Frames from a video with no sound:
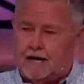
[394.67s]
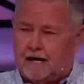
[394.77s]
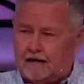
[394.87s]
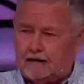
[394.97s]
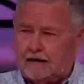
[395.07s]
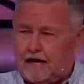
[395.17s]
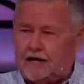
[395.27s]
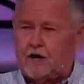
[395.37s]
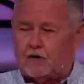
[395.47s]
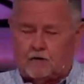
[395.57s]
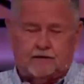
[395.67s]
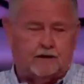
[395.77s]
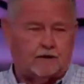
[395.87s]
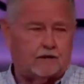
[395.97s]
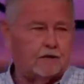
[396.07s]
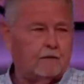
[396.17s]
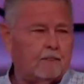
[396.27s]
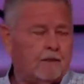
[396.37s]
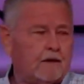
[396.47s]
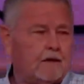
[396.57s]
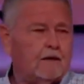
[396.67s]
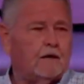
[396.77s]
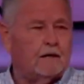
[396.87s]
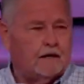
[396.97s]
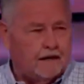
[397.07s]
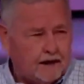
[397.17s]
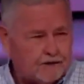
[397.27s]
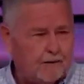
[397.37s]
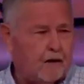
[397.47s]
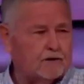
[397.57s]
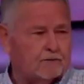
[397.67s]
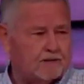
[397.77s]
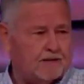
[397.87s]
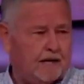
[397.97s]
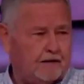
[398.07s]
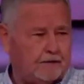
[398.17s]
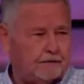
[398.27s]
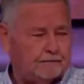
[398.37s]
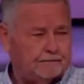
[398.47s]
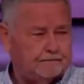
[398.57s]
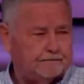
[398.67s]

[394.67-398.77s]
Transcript: by Hagar over here. Ishmael was a mistake.